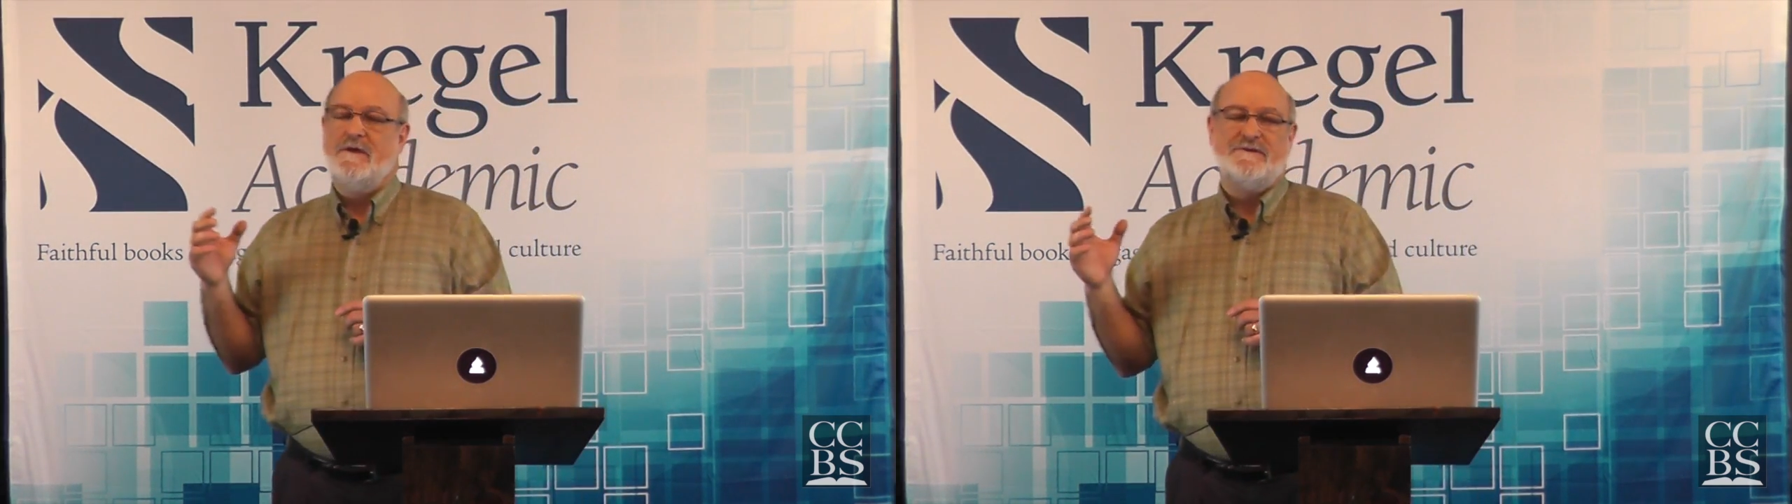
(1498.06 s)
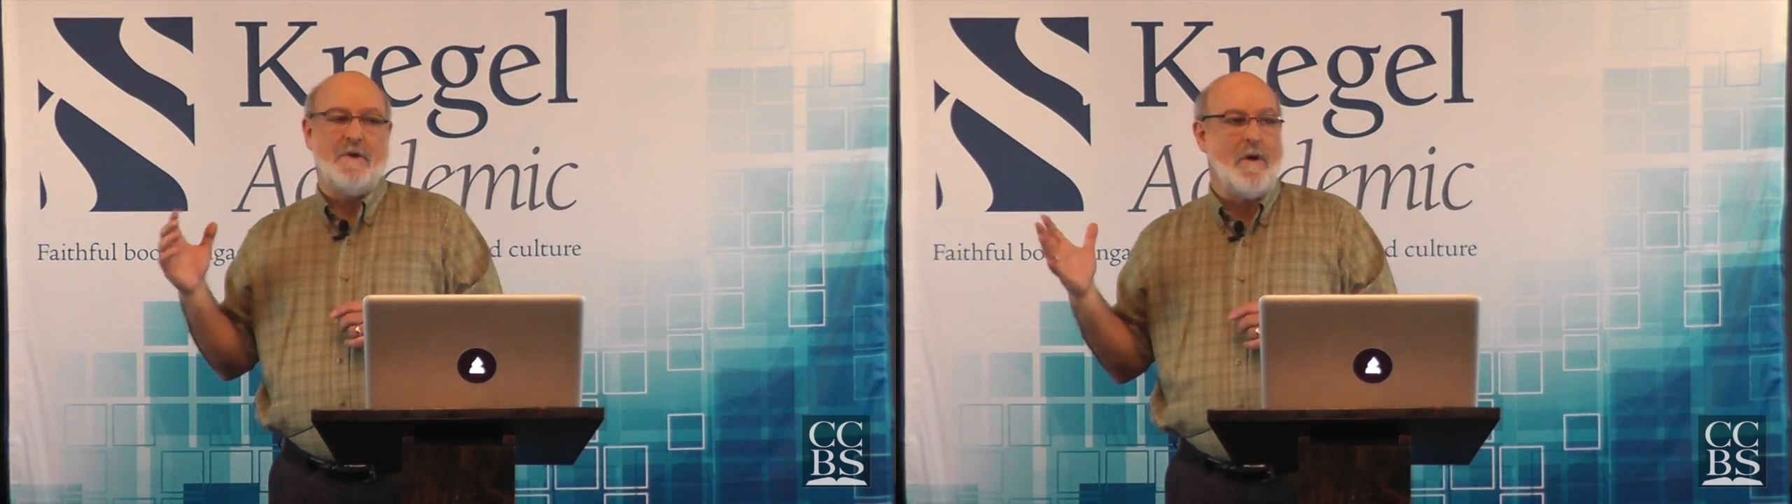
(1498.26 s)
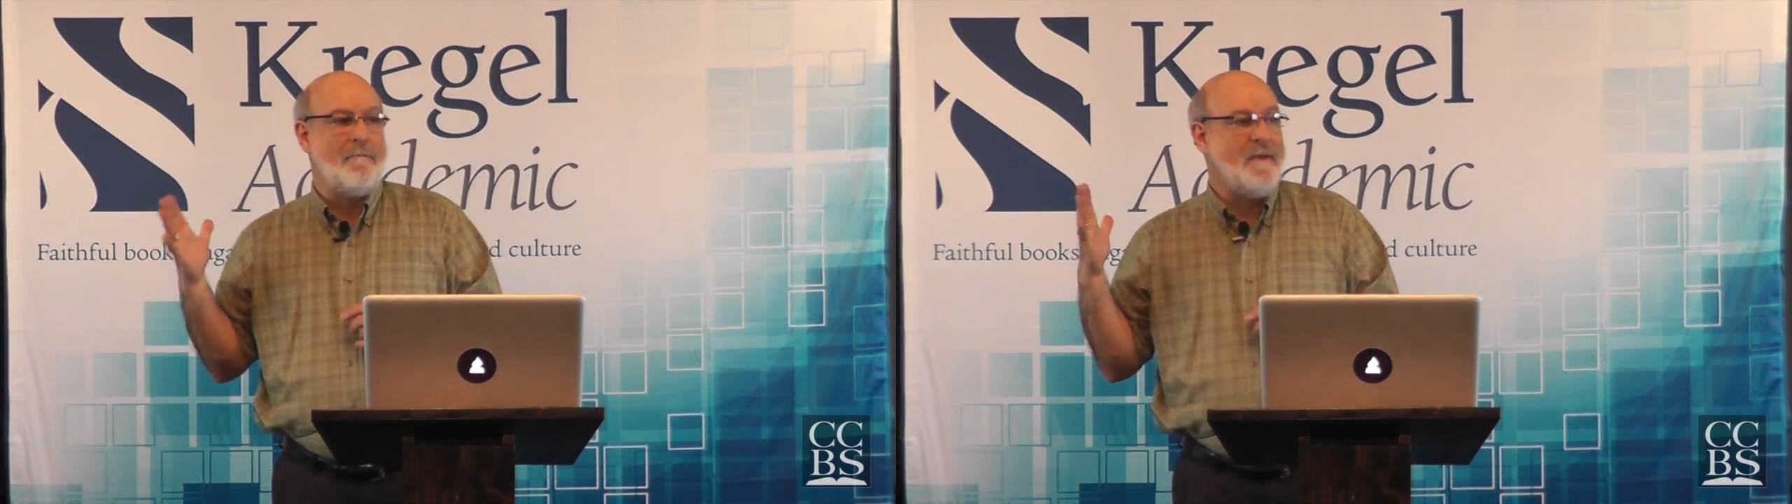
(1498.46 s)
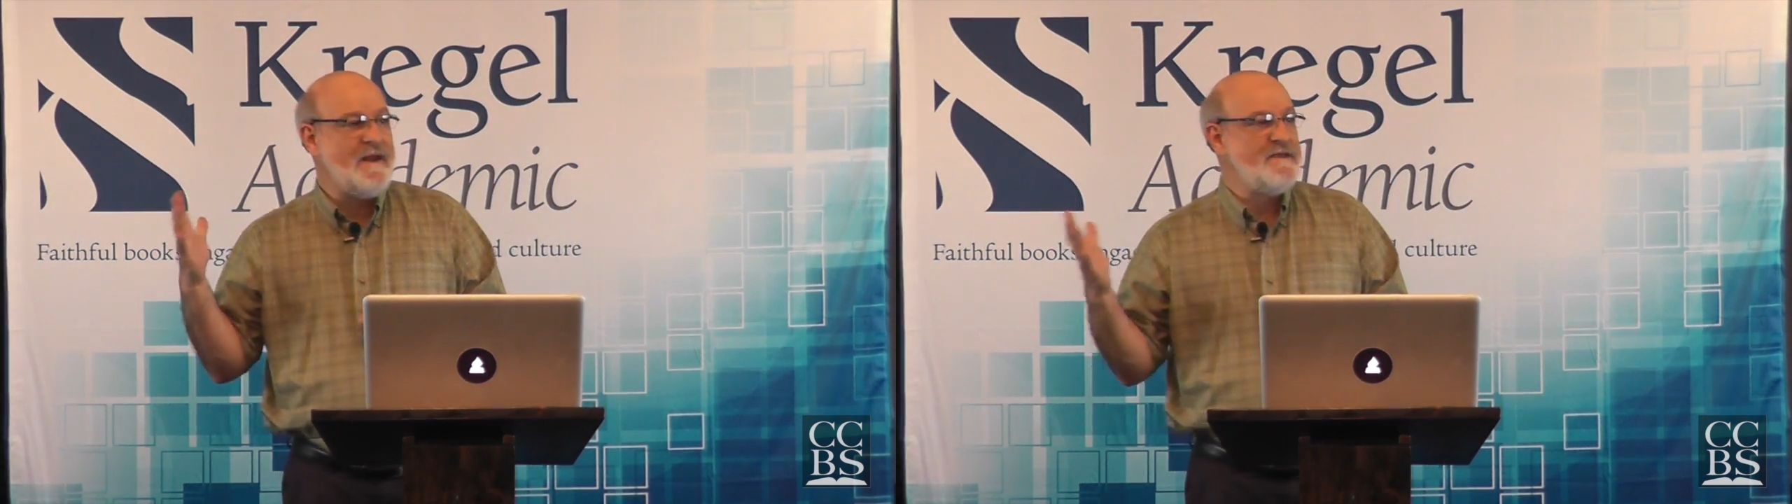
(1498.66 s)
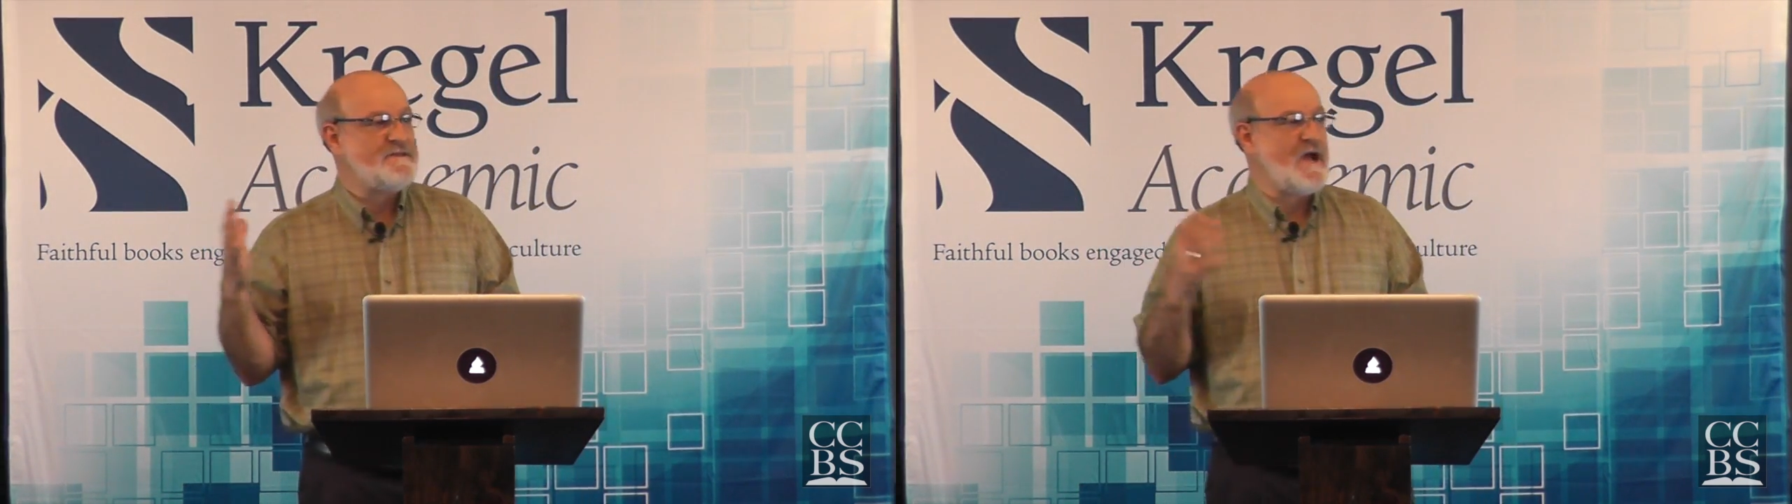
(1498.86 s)
So, what
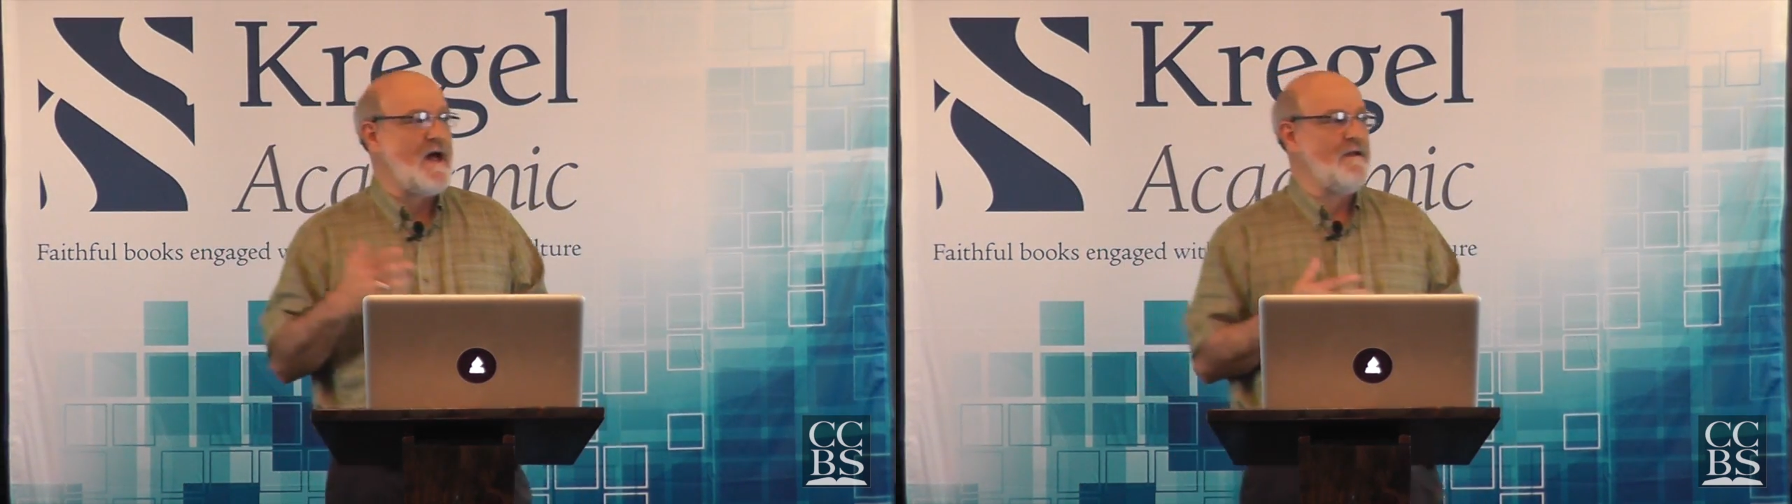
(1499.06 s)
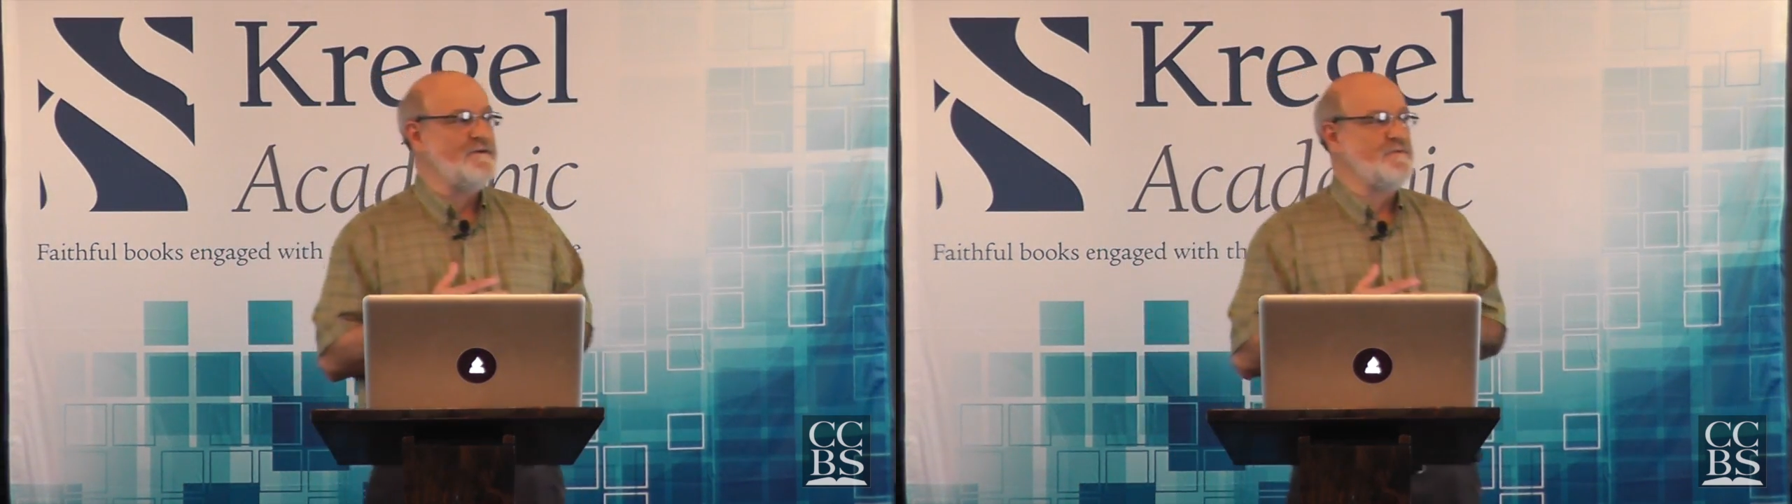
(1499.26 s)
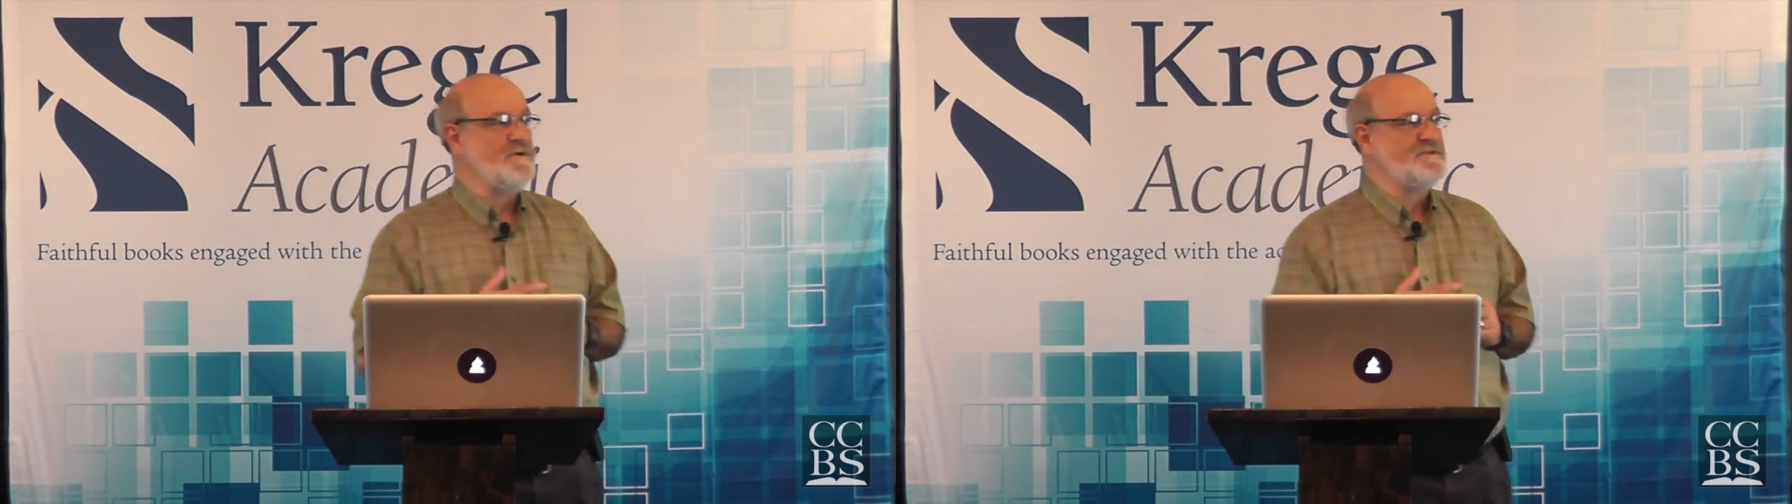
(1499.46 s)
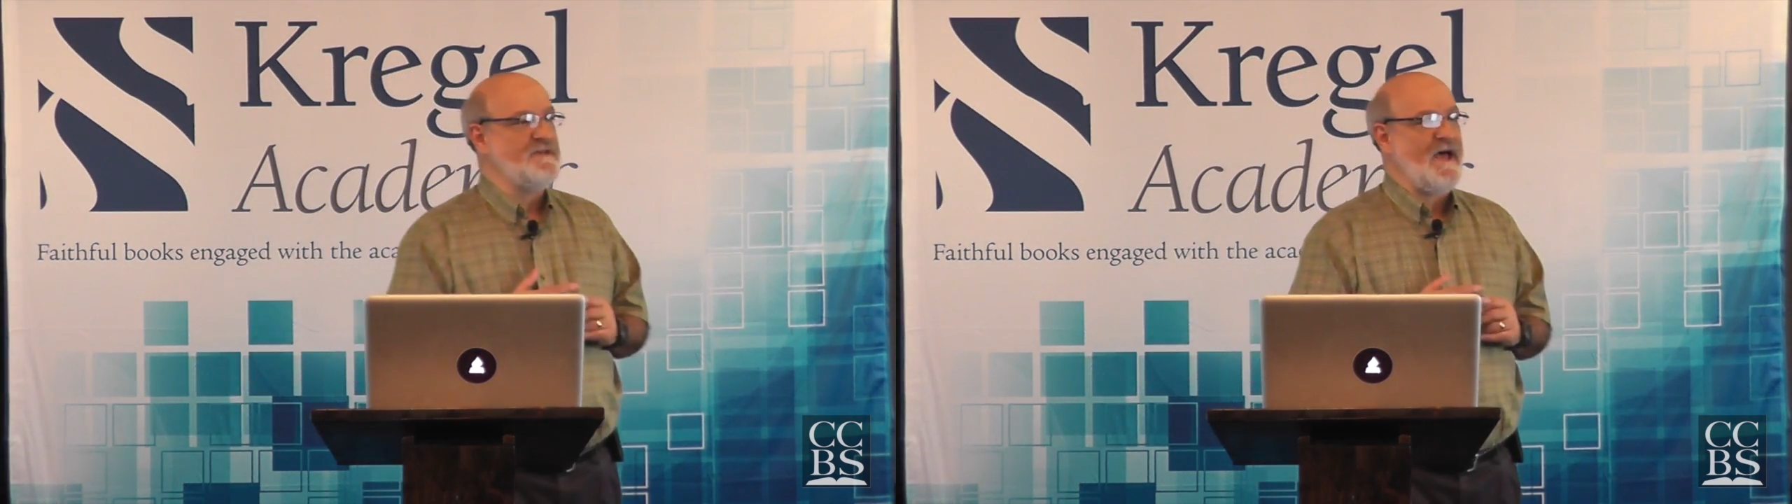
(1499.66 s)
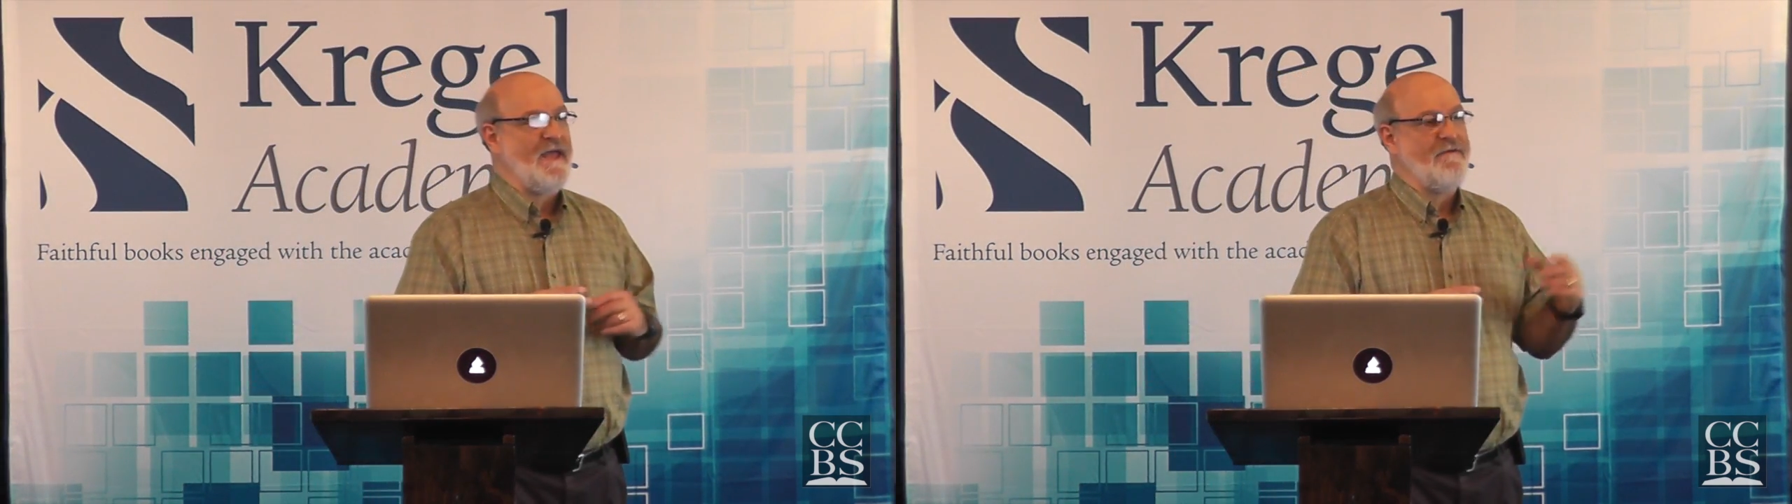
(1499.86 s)
many scholars will
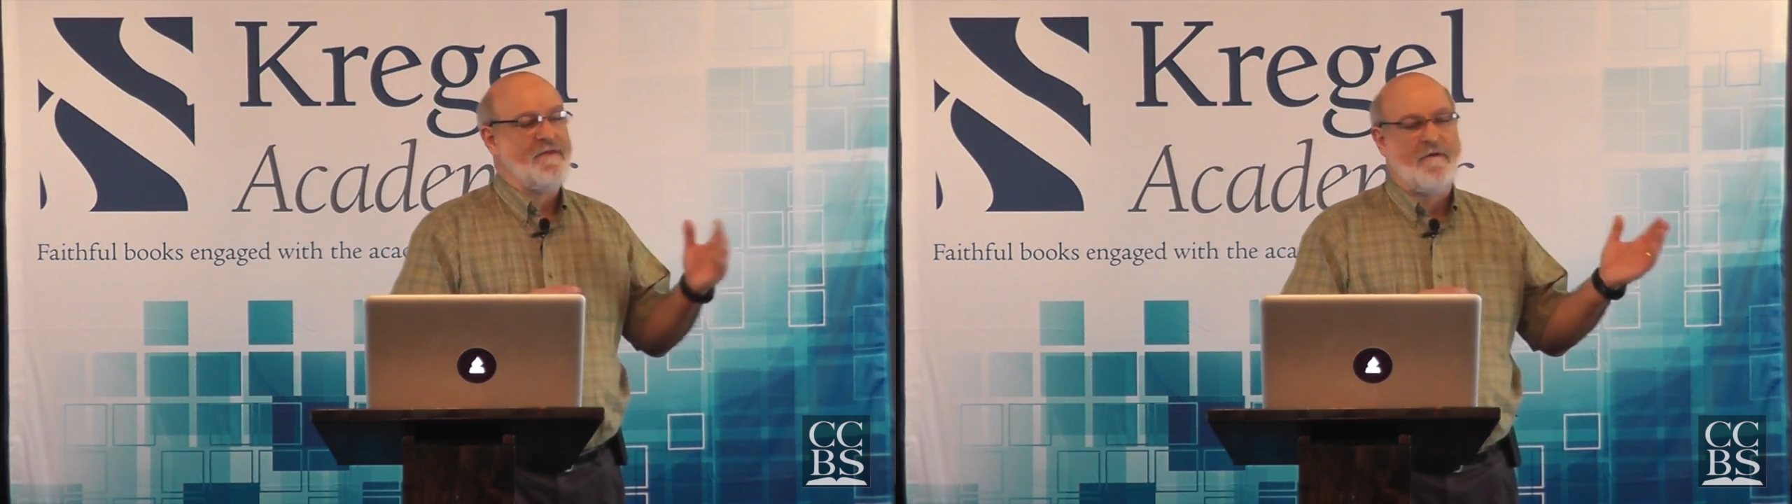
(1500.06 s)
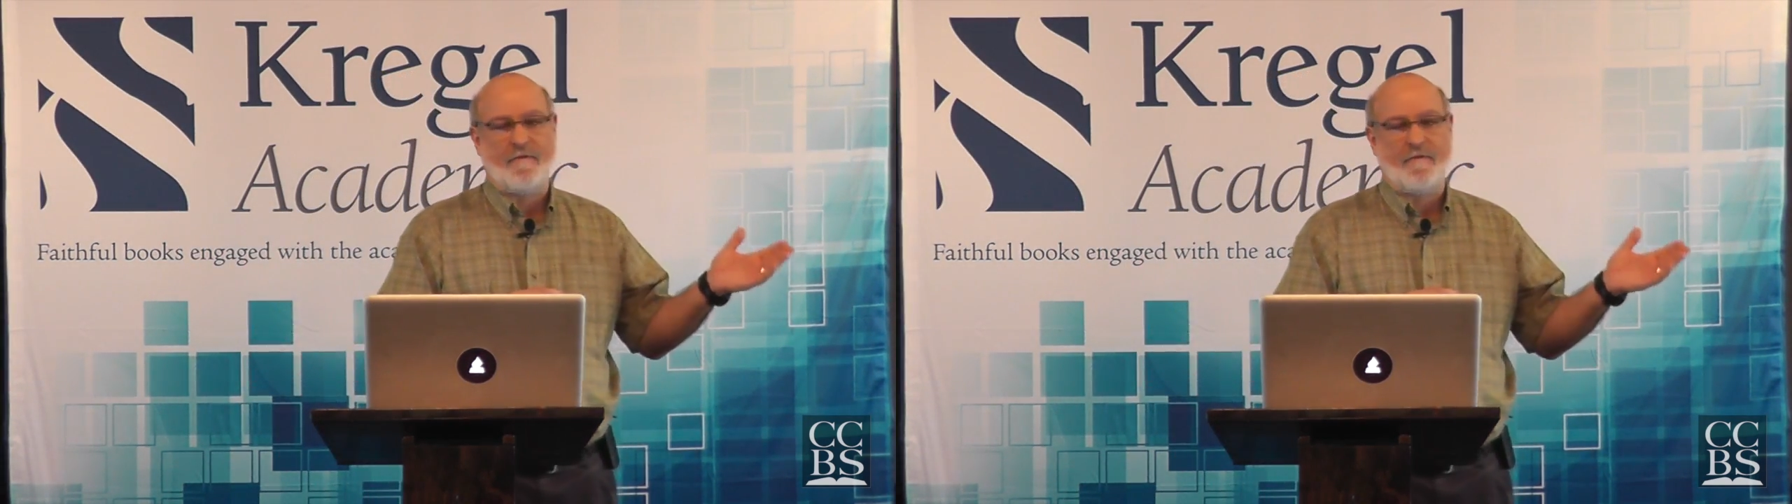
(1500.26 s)
say, even though